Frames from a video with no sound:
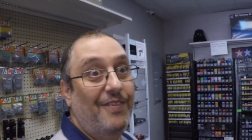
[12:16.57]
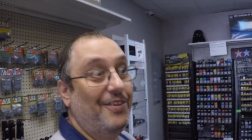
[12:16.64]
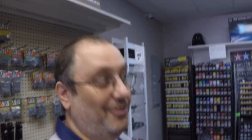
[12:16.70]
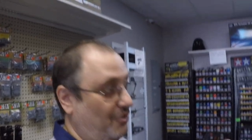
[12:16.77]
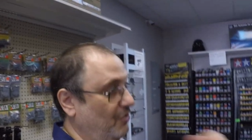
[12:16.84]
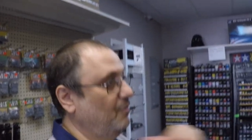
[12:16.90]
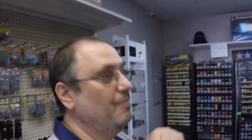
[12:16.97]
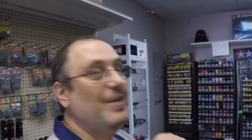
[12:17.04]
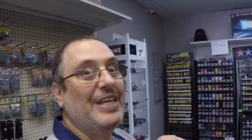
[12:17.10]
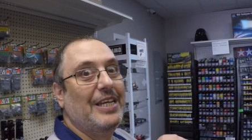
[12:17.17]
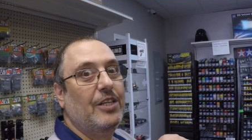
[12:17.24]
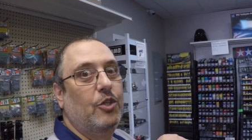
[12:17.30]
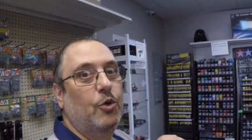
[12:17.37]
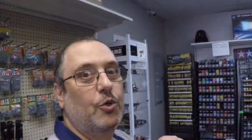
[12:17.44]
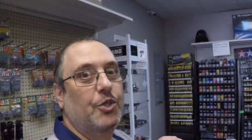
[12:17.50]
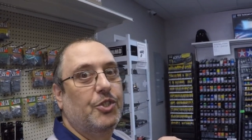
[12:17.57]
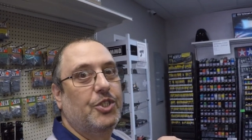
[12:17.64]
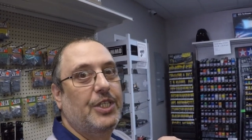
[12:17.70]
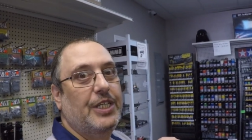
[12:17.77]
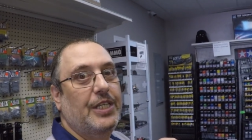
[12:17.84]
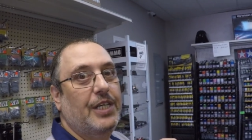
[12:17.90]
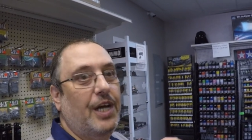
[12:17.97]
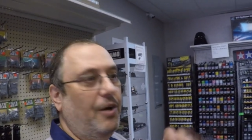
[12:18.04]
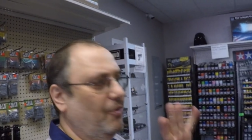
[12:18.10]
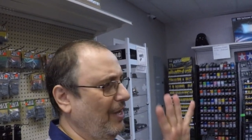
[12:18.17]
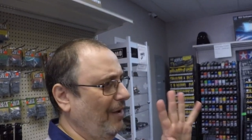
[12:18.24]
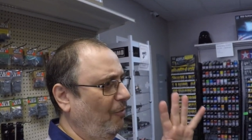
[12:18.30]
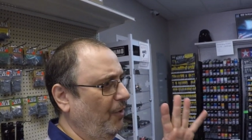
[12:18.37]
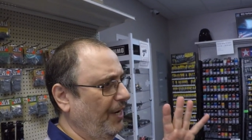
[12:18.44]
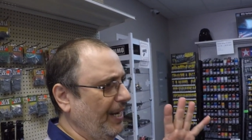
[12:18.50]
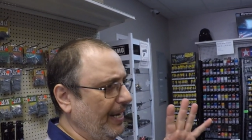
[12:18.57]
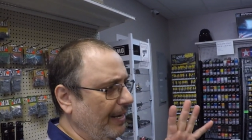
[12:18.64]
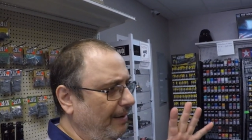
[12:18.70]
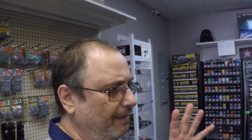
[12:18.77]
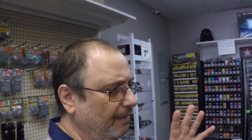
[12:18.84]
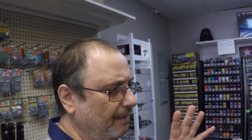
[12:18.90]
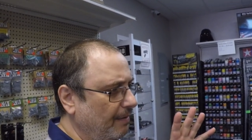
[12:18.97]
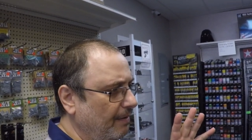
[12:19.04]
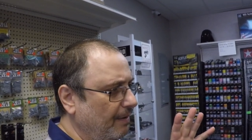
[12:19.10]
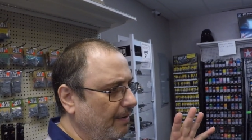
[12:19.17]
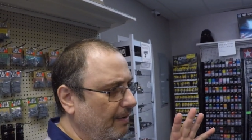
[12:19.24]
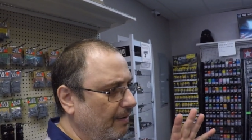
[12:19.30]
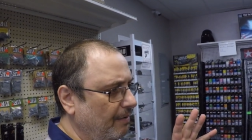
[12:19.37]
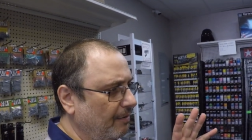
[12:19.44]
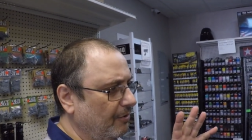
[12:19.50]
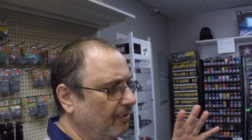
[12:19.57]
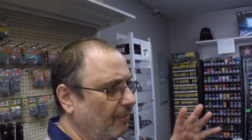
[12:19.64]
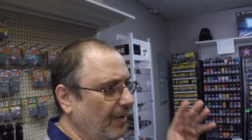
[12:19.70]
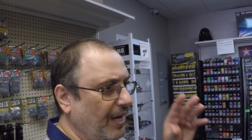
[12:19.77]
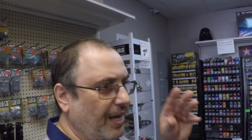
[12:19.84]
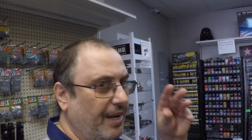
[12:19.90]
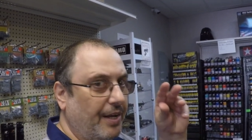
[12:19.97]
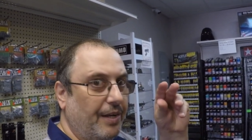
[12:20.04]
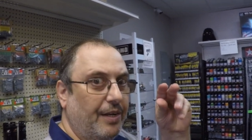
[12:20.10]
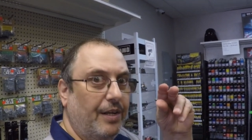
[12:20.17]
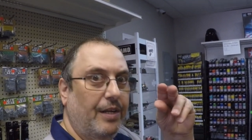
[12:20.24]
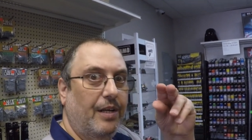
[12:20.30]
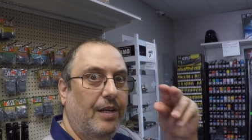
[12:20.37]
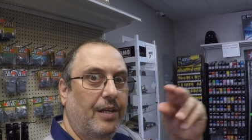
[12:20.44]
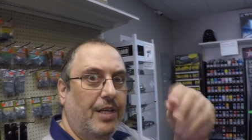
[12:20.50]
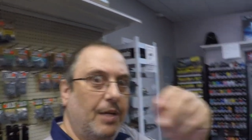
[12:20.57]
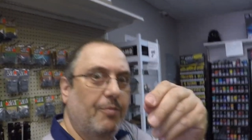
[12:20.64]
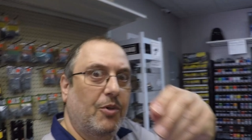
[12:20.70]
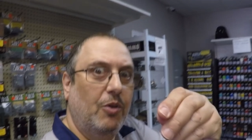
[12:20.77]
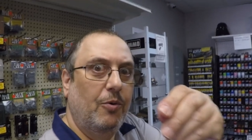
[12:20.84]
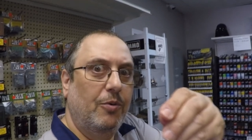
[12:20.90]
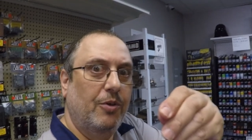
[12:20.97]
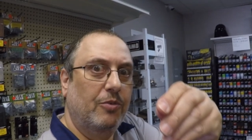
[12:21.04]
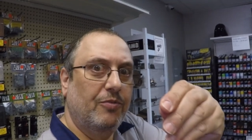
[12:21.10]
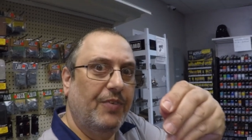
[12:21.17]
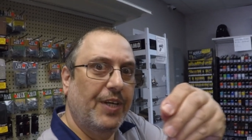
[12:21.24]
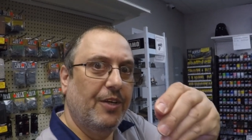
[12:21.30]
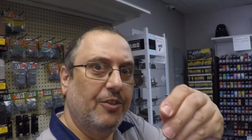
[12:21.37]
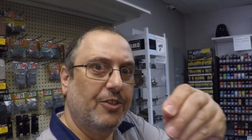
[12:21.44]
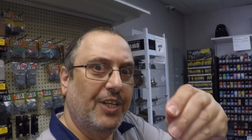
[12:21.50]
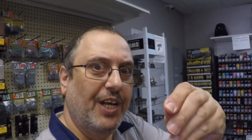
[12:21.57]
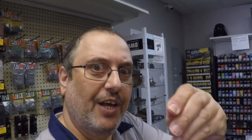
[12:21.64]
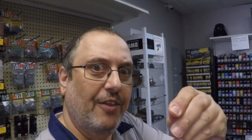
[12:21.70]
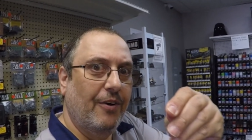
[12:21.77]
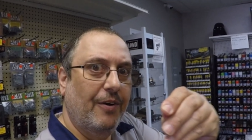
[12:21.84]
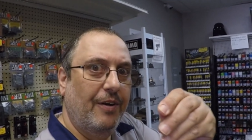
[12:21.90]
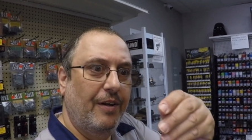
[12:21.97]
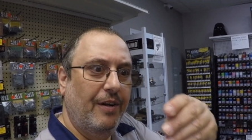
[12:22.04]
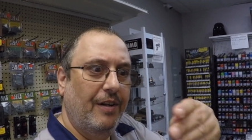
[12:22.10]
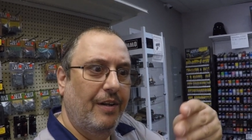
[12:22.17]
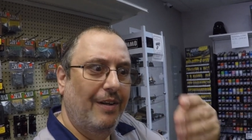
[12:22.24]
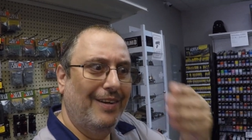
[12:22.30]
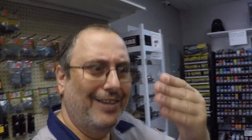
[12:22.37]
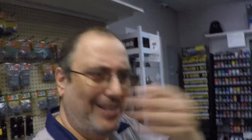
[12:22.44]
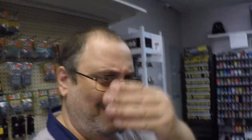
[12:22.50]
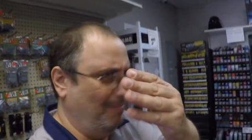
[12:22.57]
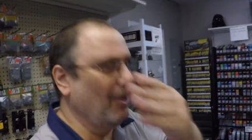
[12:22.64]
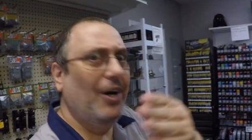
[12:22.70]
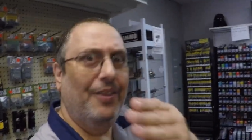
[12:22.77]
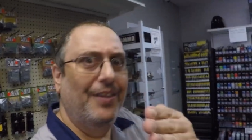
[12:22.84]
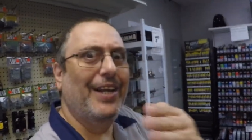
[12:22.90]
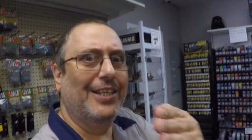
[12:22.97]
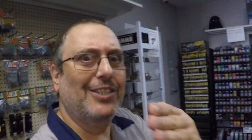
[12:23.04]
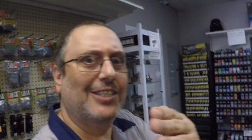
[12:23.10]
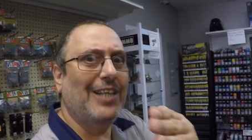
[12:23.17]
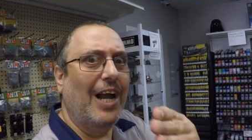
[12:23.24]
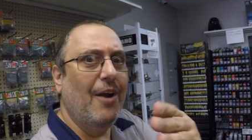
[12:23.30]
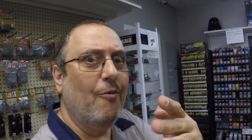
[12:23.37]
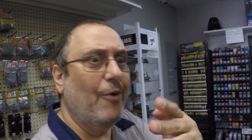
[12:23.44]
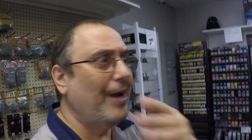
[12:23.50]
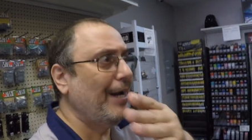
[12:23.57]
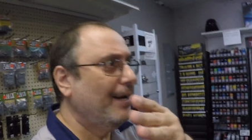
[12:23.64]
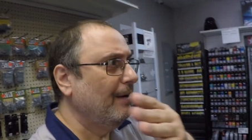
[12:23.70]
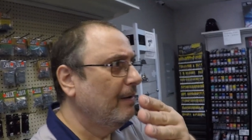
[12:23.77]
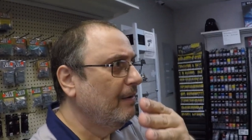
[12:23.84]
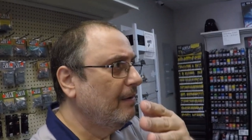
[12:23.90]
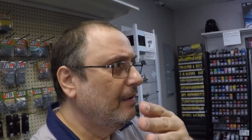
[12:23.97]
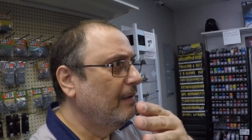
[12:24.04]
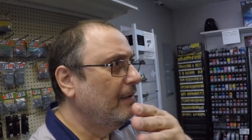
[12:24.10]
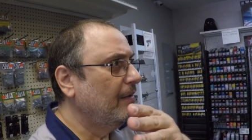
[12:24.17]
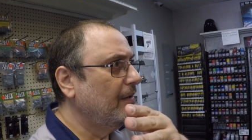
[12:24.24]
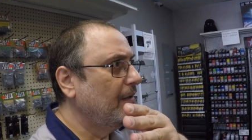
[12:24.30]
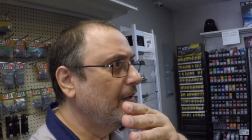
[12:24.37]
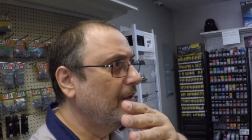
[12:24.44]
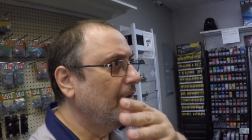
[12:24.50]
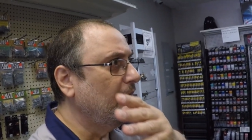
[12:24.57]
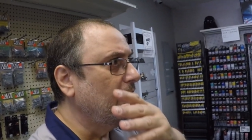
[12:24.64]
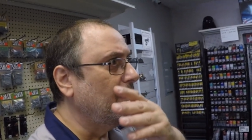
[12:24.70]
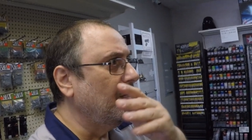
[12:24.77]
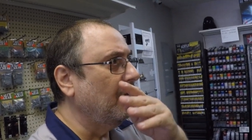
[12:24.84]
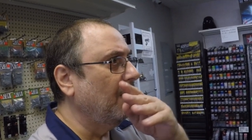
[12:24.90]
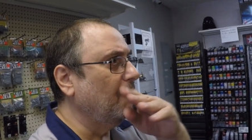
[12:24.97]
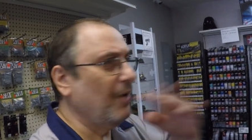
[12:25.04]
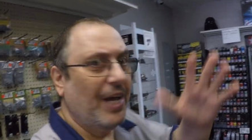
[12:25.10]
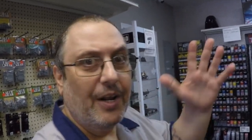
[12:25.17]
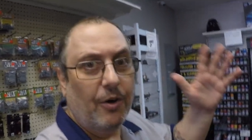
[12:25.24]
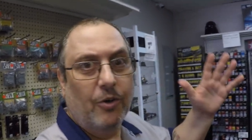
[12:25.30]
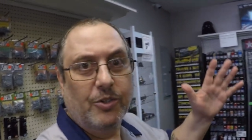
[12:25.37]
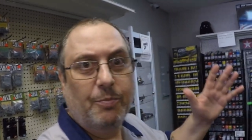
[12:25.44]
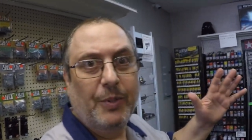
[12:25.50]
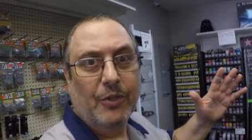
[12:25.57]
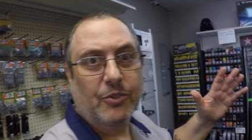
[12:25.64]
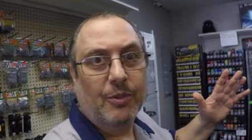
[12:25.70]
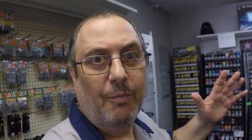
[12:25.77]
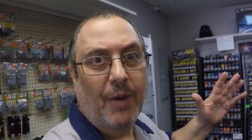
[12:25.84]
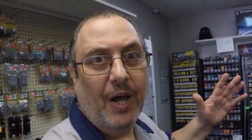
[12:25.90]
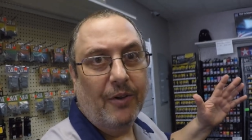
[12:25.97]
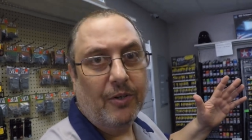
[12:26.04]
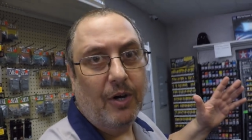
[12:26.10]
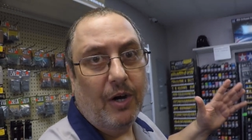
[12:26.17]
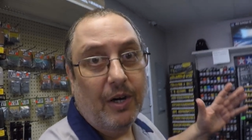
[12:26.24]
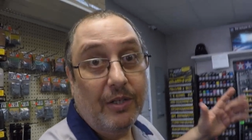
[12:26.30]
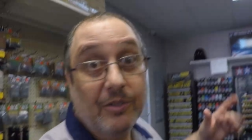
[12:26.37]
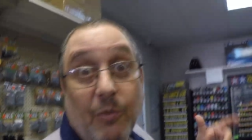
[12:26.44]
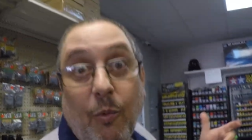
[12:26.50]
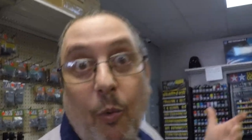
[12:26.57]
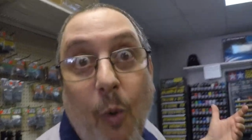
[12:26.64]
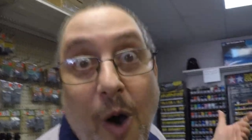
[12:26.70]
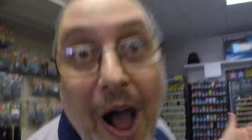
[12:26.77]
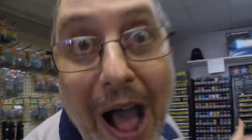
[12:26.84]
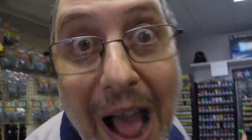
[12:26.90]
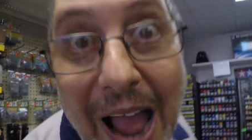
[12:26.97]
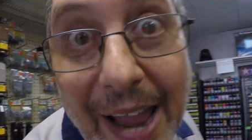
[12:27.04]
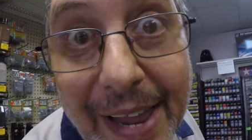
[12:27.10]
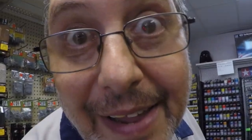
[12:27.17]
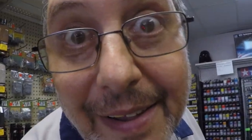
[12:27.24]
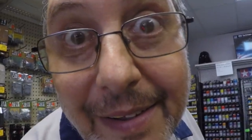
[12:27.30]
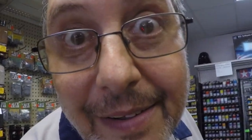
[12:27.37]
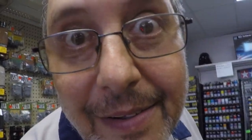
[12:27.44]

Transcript: This is me, Luka Cee. I only got one hand, so we gotta keep gluing those fingers together and keep cutting that styrene. And we gotta go spill some model cars. Why?